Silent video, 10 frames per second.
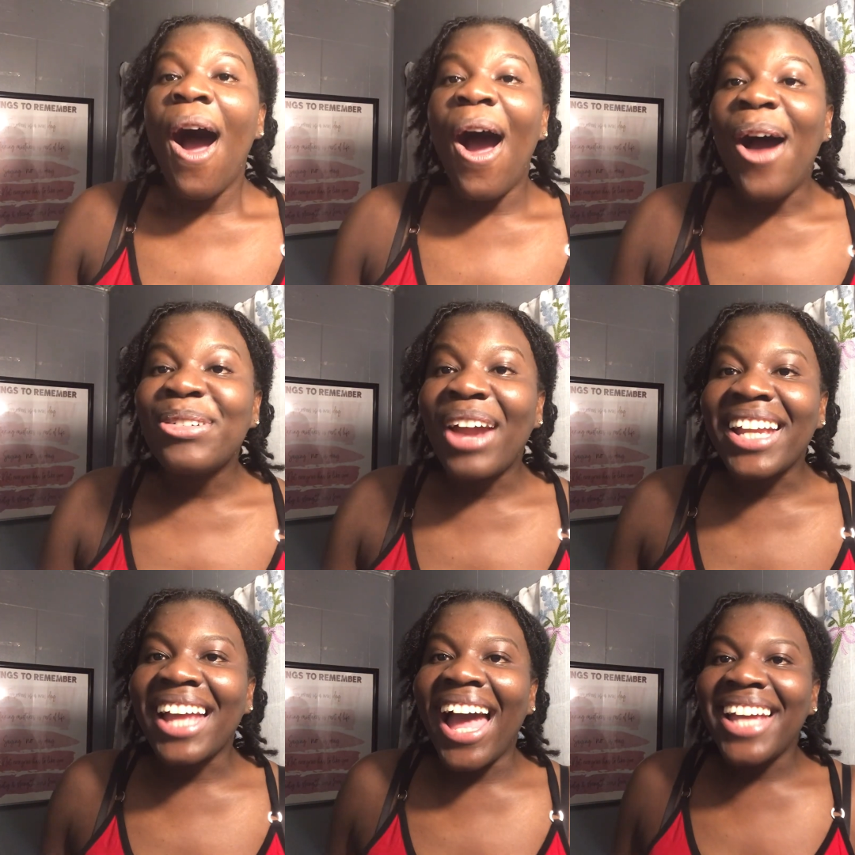All right,
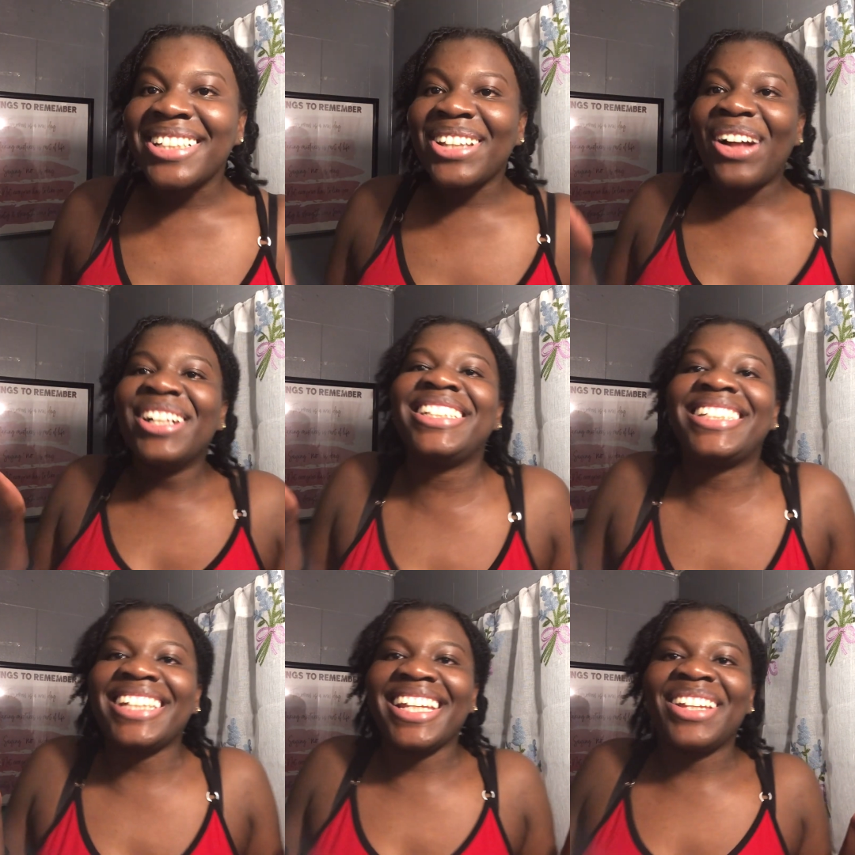guys, y'all
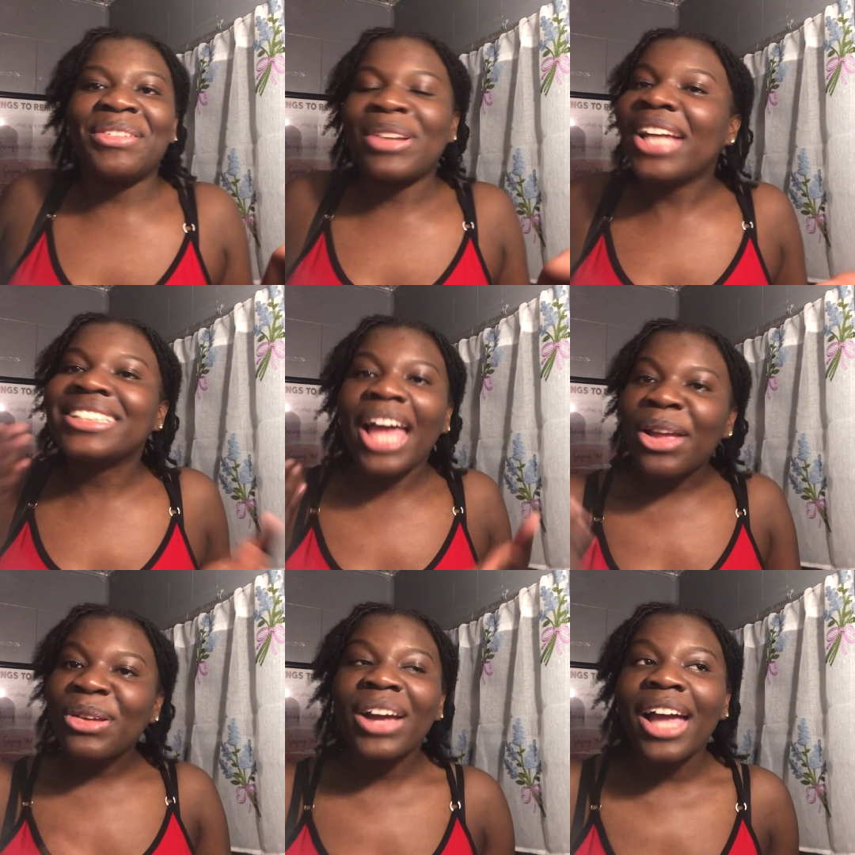see them. I tell
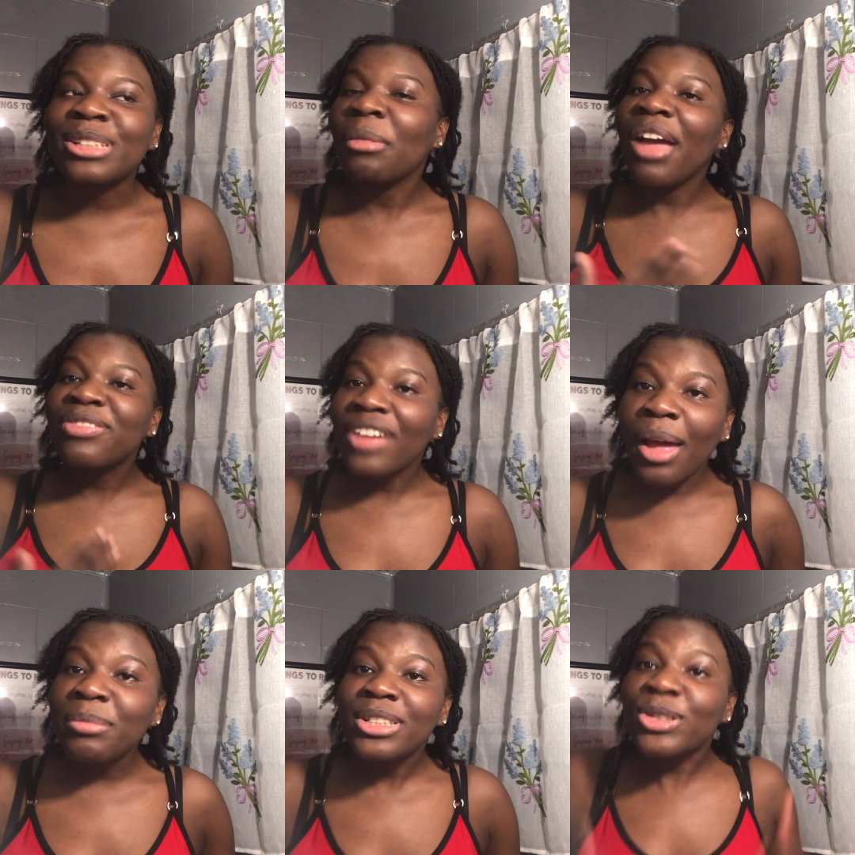you guys, my
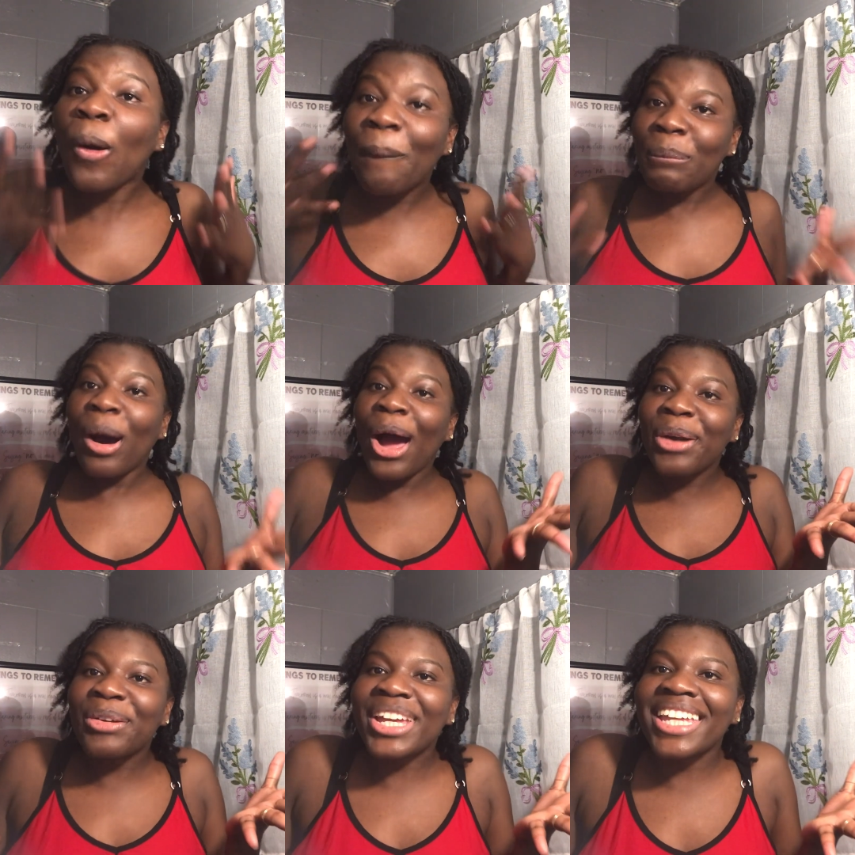family's all
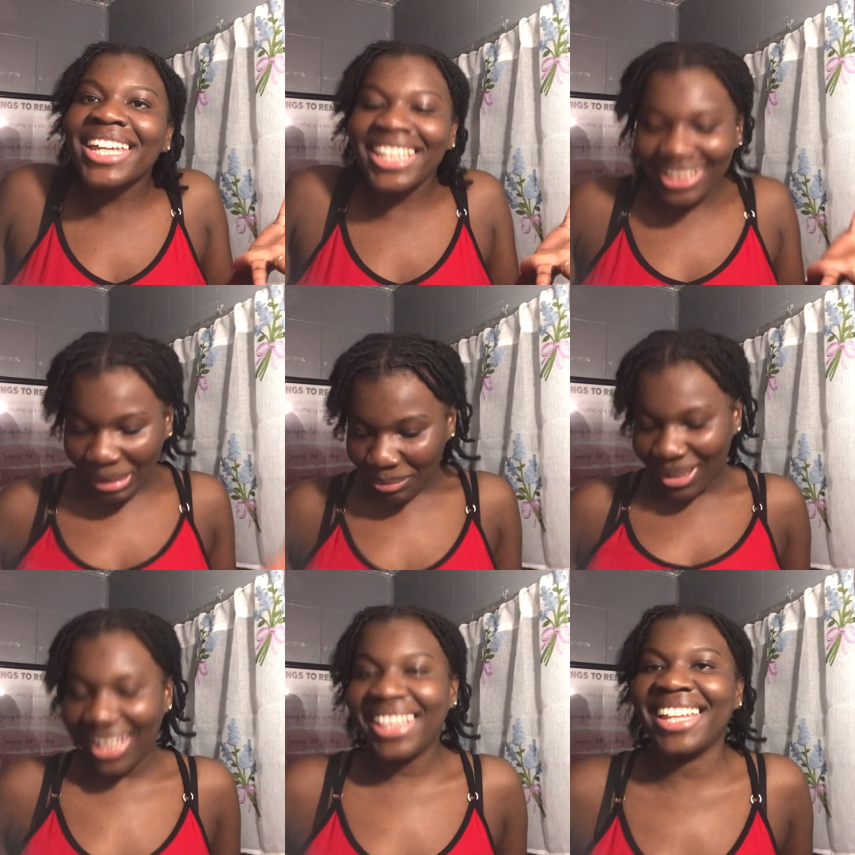boring.
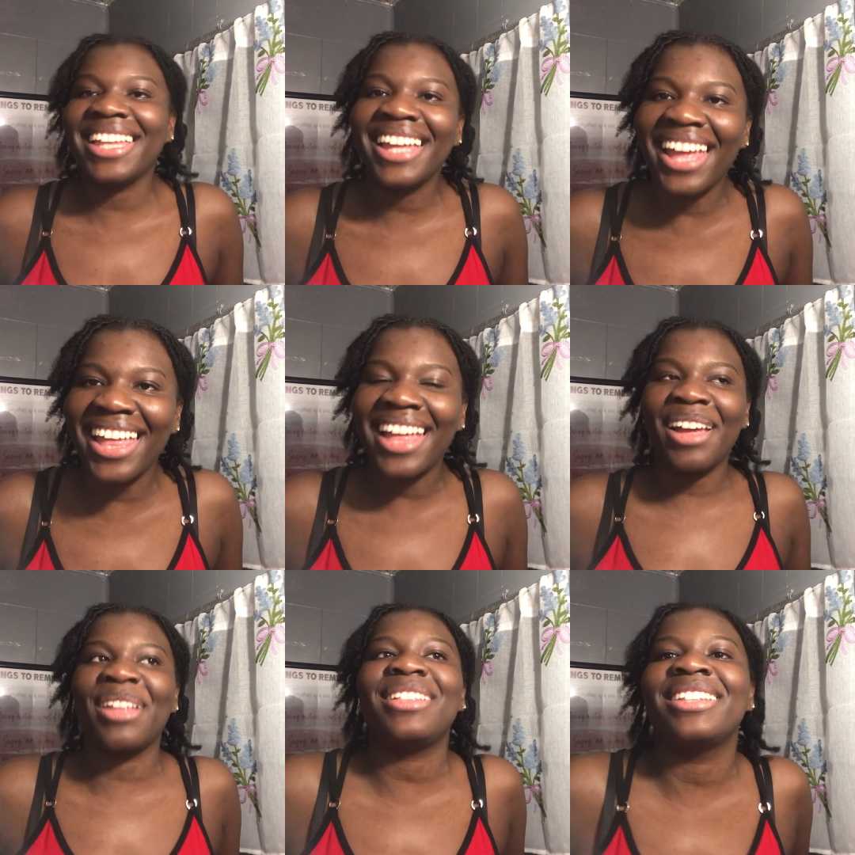But
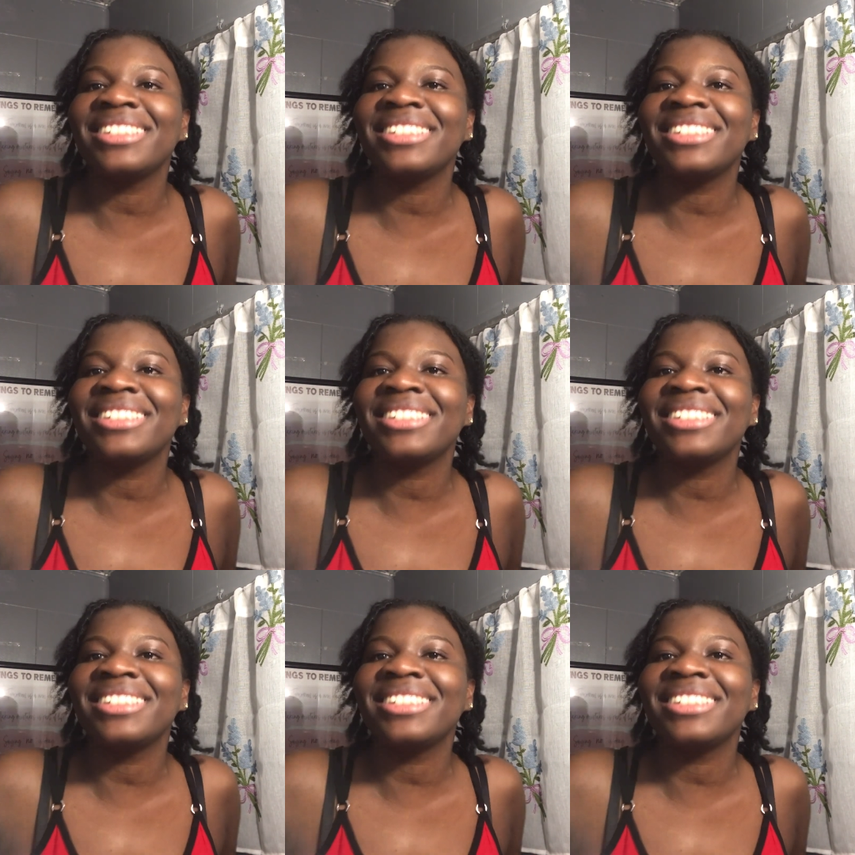the